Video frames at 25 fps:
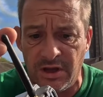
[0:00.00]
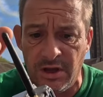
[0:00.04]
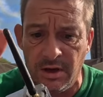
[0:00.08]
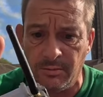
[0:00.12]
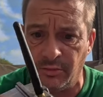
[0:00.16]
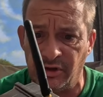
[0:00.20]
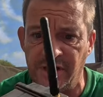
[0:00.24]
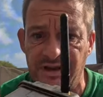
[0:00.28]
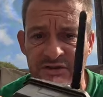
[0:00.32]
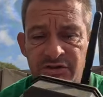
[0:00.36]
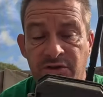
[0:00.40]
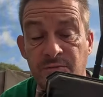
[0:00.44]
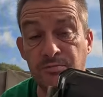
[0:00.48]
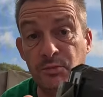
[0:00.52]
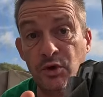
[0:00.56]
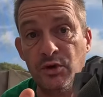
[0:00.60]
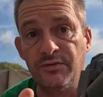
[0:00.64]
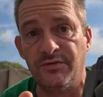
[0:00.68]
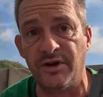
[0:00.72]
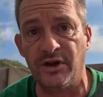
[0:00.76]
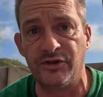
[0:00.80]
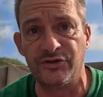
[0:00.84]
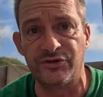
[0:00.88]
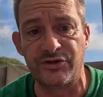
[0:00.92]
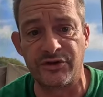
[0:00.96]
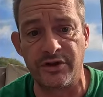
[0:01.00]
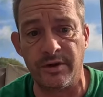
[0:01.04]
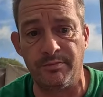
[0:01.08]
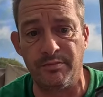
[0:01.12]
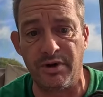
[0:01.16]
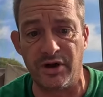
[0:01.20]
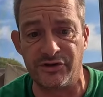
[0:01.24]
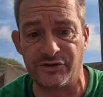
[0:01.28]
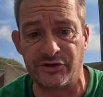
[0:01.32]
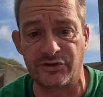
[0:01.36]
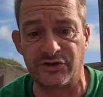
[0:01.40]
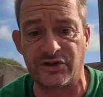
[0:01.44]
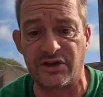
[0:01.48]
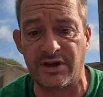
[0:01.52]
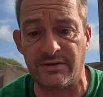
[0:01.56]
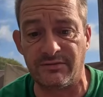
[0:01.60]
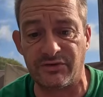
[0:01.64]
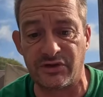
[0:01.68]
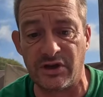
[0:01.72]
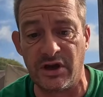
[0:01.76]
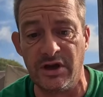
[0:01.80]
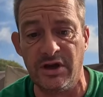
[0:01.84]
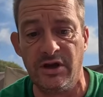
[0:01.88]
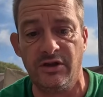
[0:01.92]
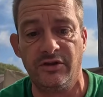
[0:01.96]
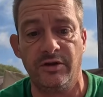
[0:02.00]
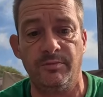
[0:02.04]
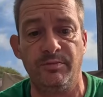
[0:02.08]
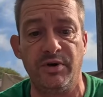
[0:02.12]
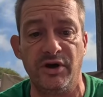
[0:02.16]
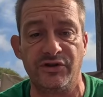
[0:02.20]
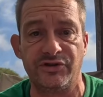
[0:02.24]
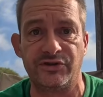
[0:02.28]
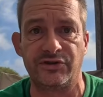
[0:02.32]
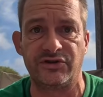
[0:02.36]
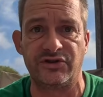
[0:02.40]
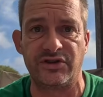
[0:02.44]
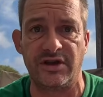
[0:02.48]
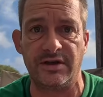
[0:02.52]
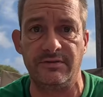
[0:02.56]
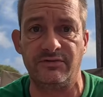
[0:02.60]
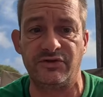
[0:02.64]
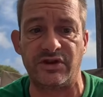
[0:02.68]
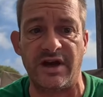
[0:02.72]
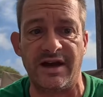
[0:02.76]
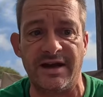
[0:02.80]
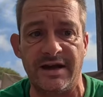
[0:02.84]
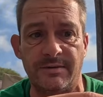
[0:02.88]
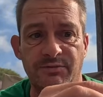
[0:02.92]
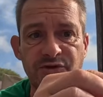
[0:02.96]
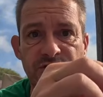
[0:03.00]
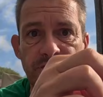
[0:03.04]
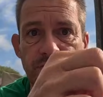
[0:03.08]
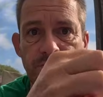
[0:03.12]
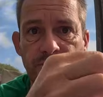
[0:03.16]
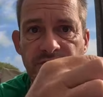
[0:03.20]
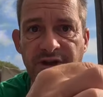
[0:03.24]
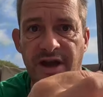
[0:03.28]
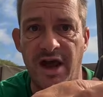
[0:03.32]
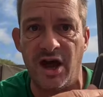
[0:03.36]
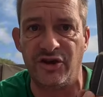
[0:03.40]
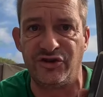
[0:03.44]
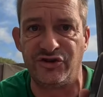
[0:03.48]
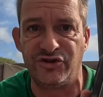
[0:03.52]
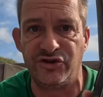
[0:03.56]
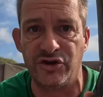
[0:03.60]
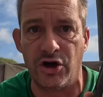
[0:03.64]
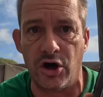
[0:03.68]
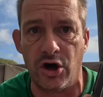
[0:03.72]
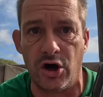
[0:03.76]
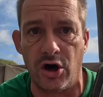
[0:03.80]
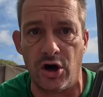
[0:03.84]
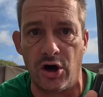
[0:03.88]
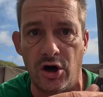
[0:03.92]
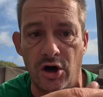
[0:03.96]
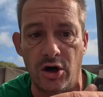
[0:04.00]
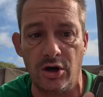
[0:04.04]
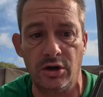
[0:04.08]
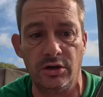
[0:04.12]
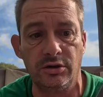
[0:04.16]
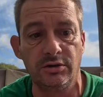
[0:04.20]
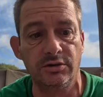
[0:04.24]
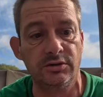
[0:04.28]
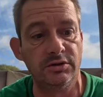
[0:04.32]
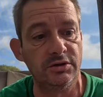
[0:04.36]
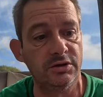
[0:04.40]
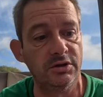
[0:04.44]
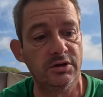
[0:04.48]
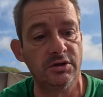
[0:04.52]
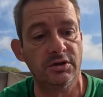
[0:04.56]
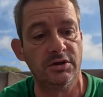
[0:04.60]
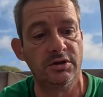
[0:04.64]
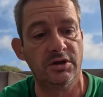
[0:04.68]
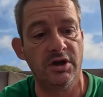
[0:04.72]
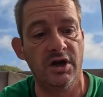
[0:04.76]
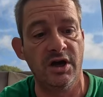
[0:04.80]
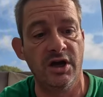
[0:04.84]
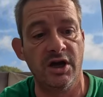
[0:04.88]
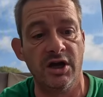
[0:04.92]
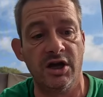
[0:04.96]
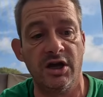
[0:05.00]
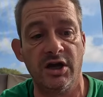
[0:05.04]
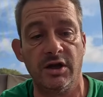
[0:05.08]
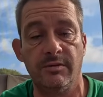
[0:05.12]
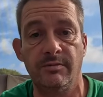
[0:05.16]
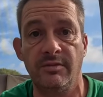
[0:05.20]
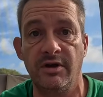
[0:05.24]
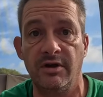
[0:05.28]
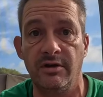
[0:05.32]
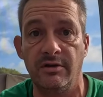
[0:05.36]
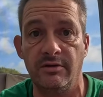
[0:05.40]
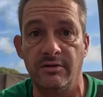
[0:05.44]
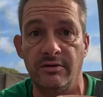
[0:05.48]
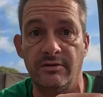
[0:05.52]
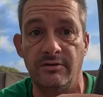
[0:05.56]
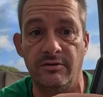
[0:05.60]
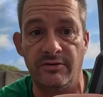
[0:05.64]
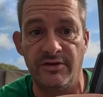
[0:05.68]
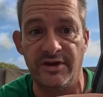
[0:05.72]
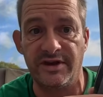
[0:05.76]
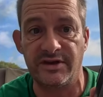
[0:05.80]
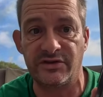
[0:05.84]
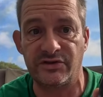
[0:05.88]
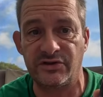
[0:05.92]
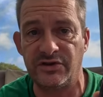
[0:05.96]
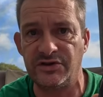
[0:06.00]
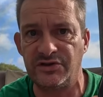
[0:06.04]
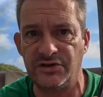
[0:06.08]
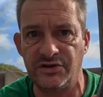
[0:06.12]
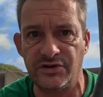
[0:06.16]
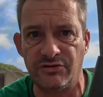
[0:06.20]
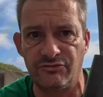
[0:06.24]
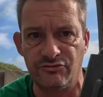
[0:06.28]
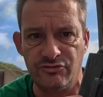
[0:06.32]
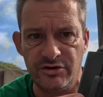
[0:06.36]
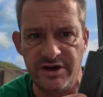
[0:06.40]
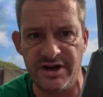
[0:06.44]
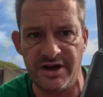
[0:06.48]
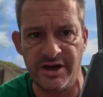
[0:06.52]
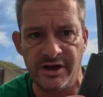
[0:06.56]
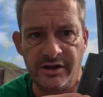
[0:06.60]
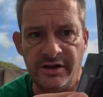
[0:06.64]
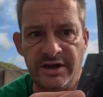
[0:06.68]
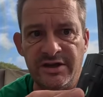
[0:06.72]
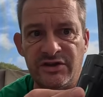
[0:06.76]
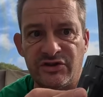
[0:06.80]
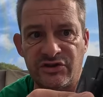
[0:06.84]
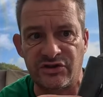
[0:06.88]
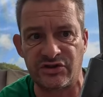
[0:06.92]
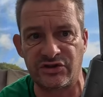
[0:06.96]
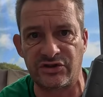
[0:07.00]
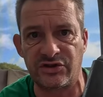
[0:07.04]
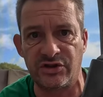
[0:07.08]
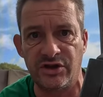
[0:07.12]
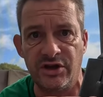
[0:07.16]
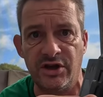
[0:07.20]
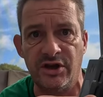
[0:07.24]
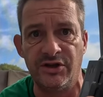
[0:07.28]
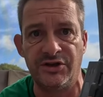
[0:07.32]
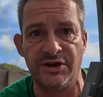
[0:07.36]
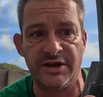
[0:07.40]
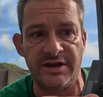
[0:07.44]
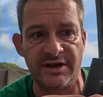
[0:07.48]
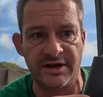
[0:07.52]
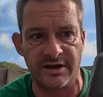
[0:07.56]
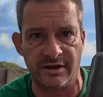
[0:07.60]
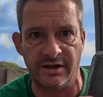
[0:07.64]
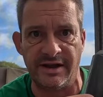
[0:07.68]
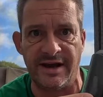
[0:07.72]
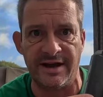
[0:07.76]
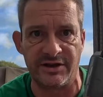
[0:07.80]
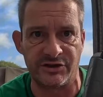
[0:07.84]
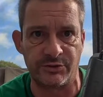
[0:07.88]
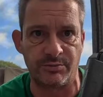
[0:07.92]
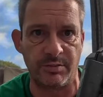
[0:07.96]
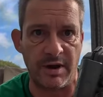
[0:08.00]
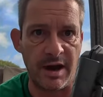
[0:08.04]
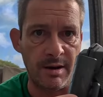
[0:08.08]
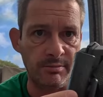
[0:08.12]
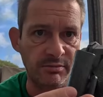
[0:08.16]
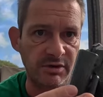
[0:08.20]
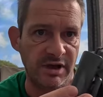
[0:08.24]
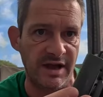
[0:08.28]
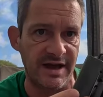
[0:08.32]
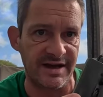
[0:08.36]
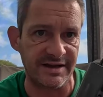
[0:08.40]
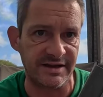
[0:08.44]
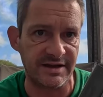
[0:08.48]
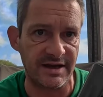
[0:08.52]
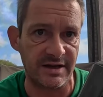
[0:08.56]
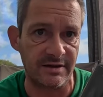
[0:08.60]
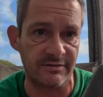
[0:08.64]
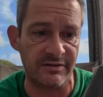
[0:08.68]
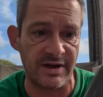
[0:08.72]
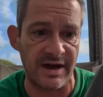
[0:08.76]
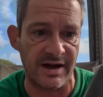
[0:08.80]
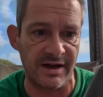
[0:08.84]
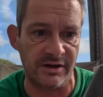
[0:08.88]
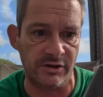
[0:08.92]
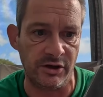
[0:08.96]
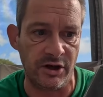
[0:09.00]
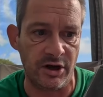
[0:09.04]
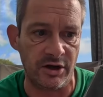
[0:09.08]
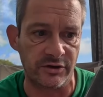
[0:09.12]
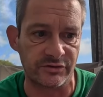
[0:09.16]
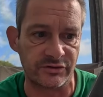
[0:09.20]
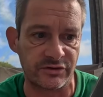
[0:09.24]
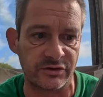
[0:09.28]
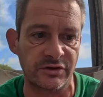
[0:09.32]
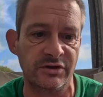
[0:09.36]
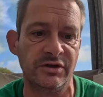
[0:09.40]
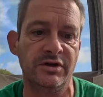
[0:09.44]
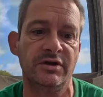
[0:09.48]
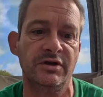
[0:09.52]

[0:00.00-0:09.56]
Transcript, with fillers: But let's move on to the positives. The positives, I absolutely adore um, this. This is a really sturdy clasp. I'm liking that a lot.